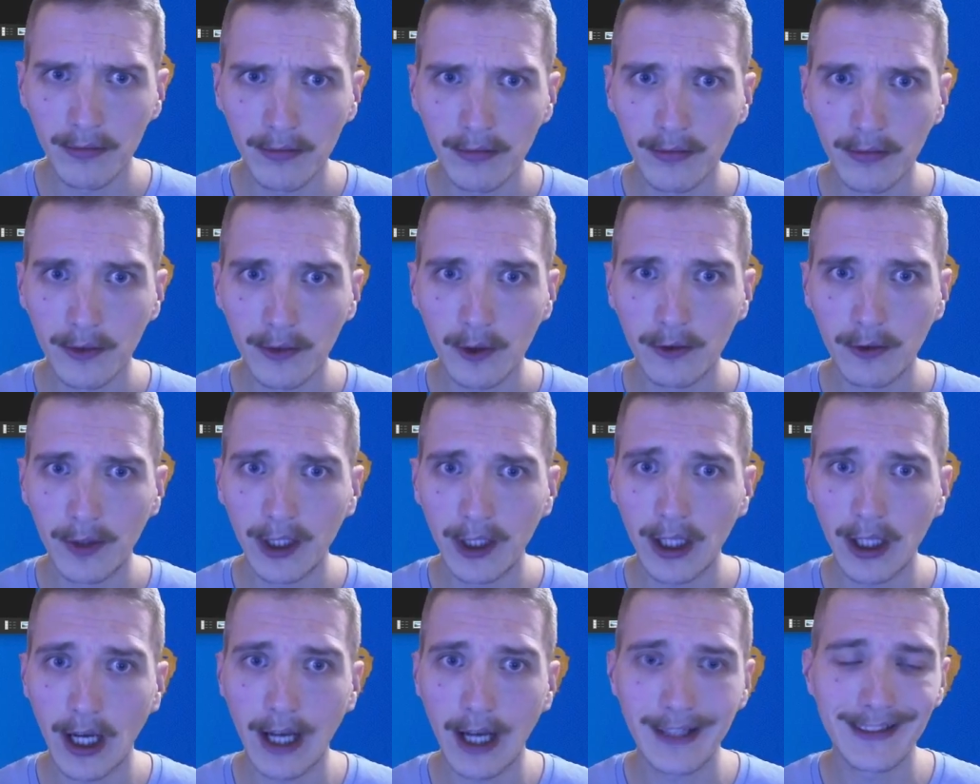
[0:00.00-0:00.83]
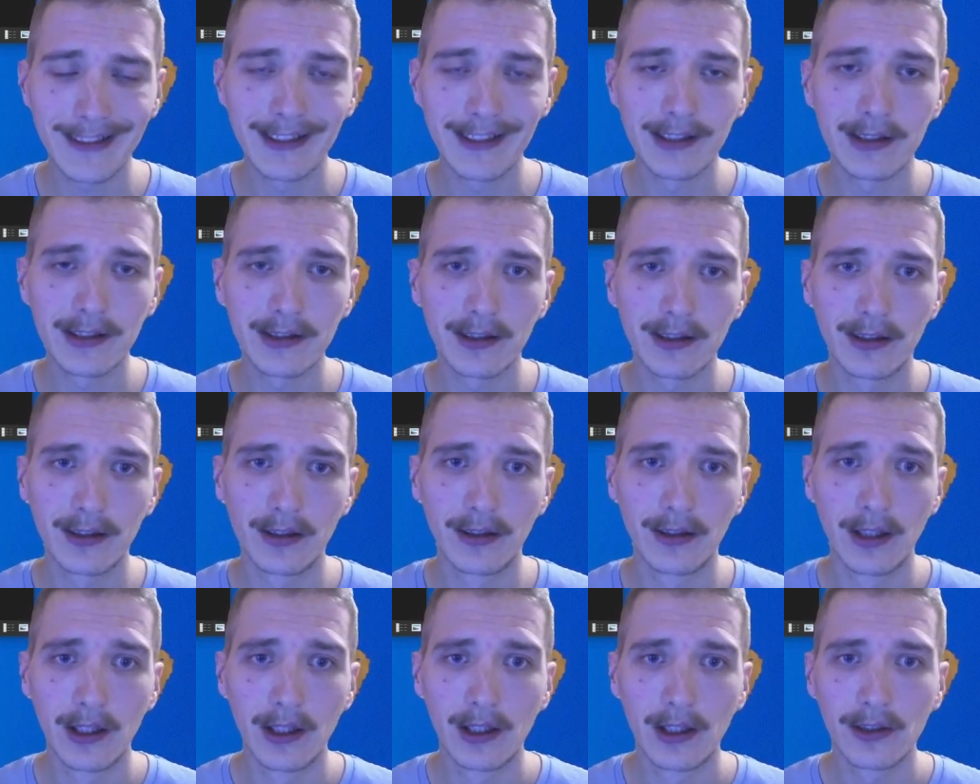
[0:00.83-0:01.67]
quick access
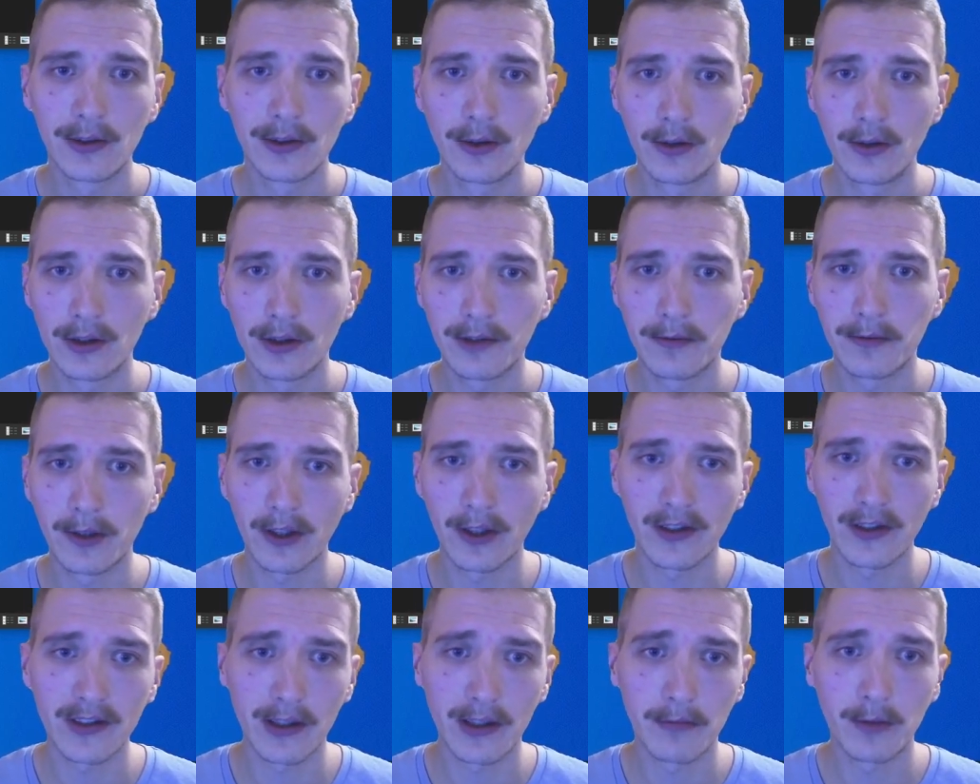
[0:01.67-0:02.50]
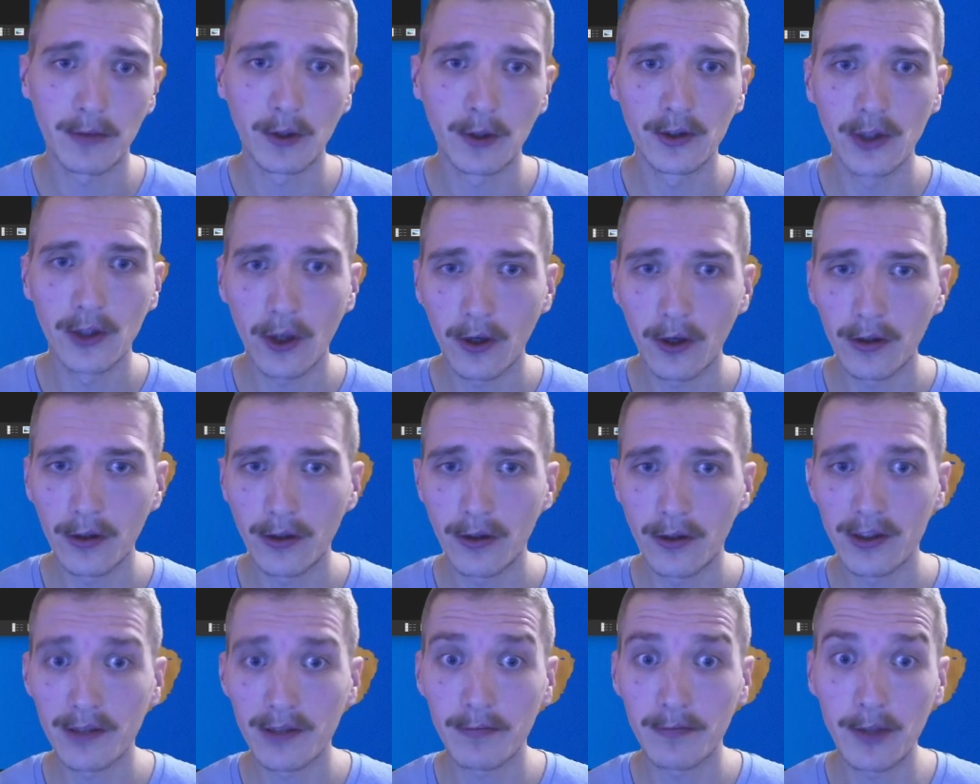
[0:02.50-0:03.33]
tools, for example
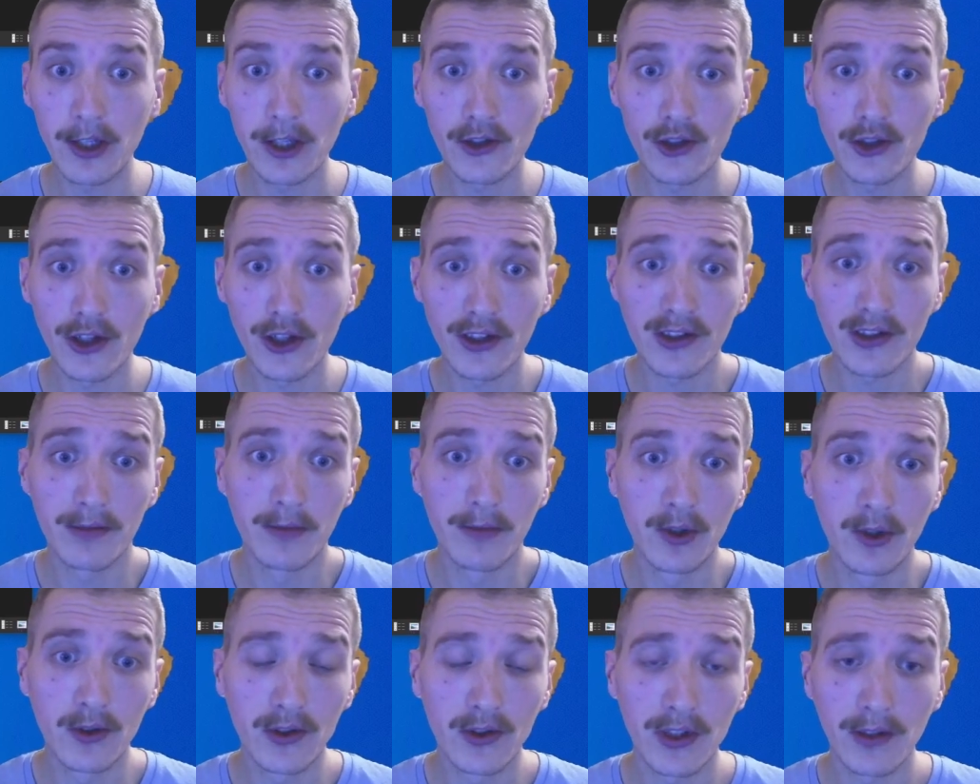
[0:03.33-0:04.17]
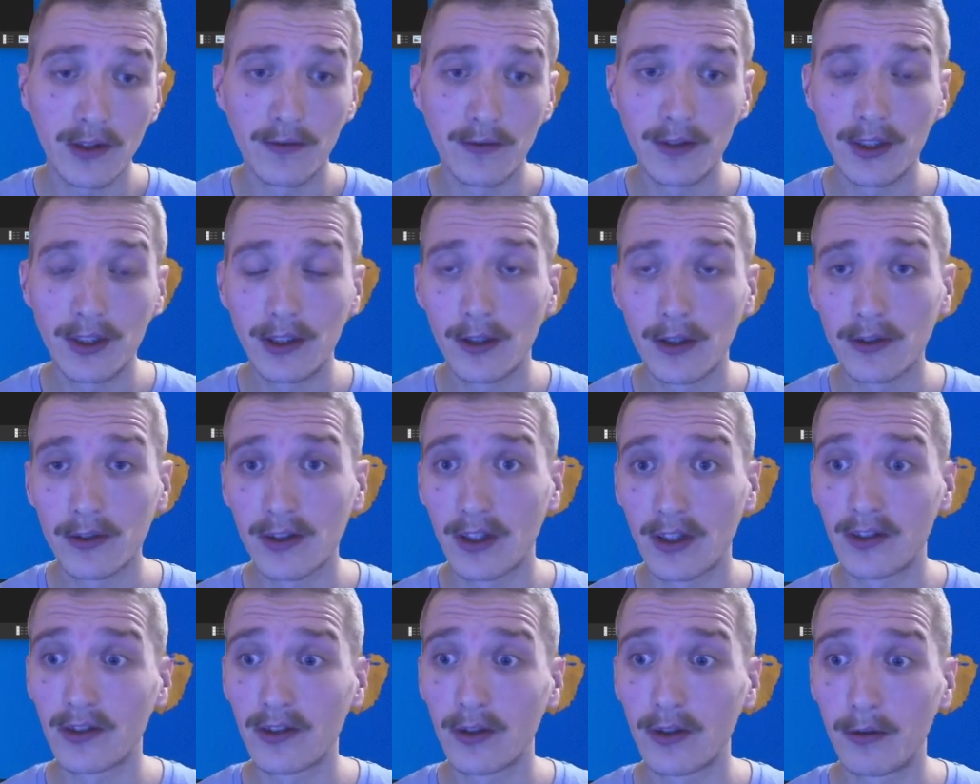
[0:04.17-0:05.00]
downloads, pictures, music, videos
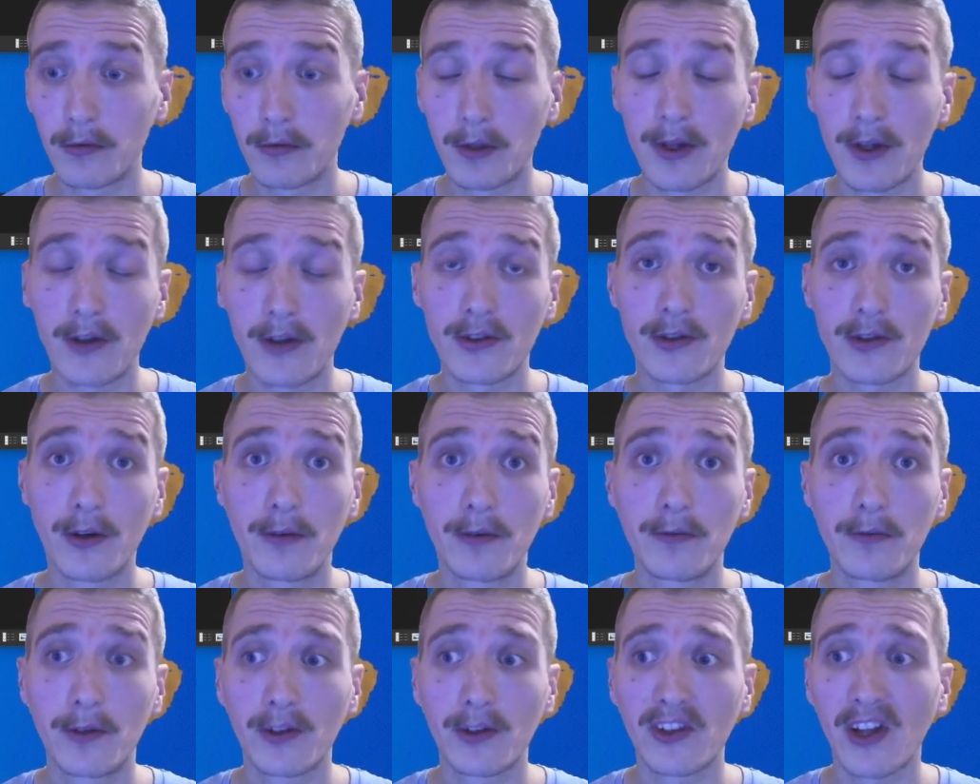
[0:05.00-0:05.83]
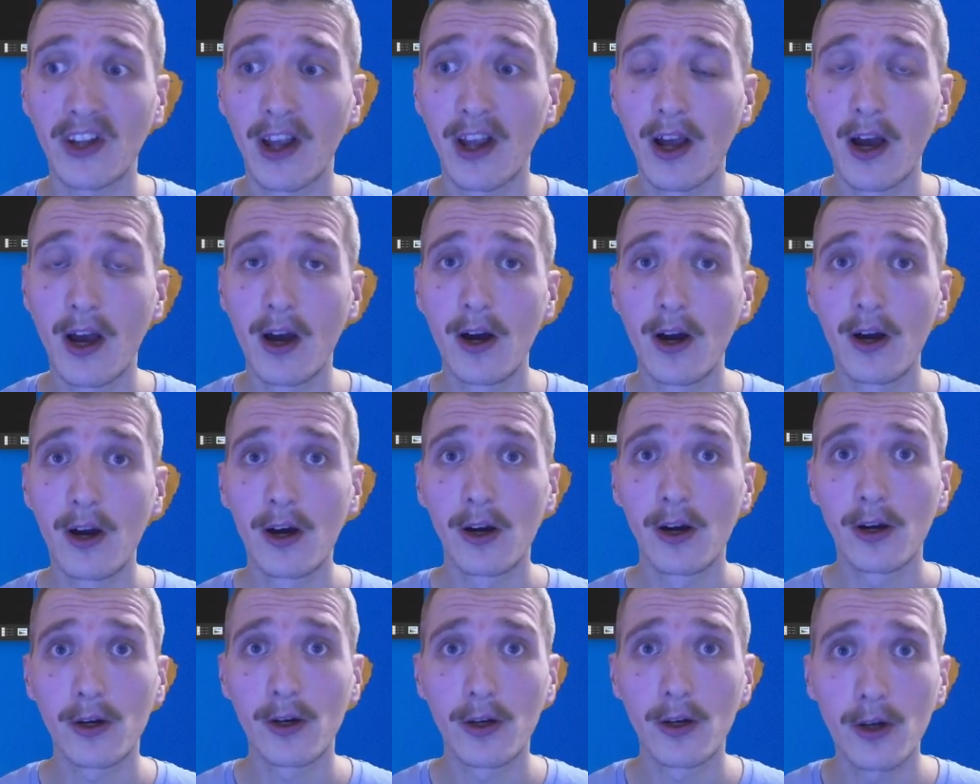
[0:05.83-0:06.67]
and so on and so forth.
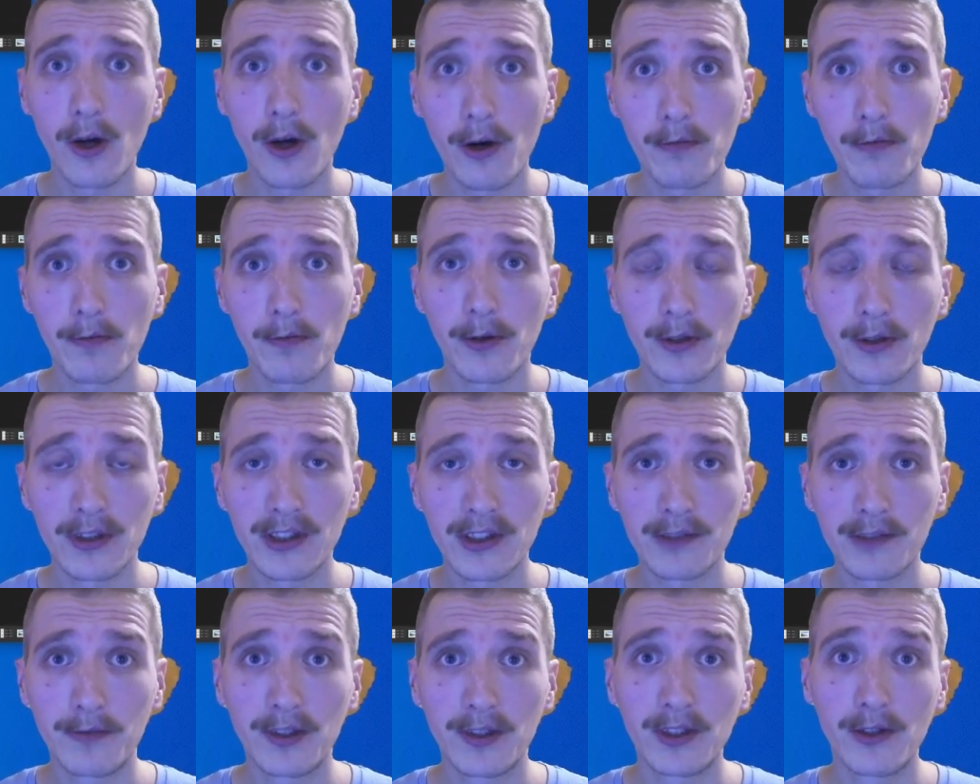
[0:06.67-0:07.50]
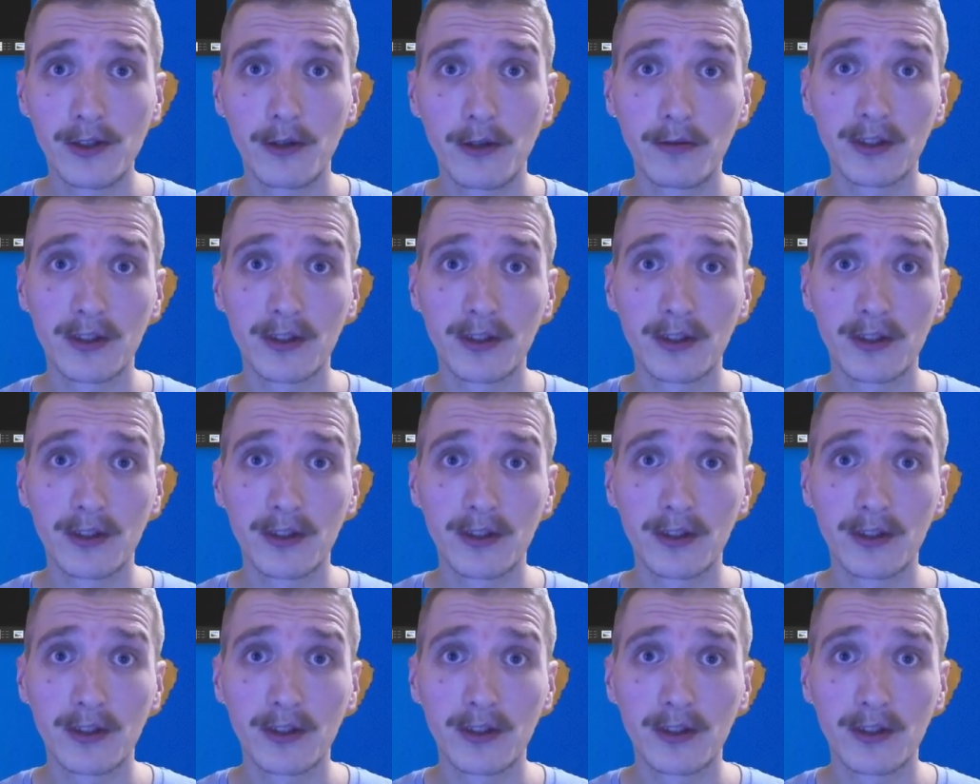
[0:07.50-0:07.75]
Hope this video was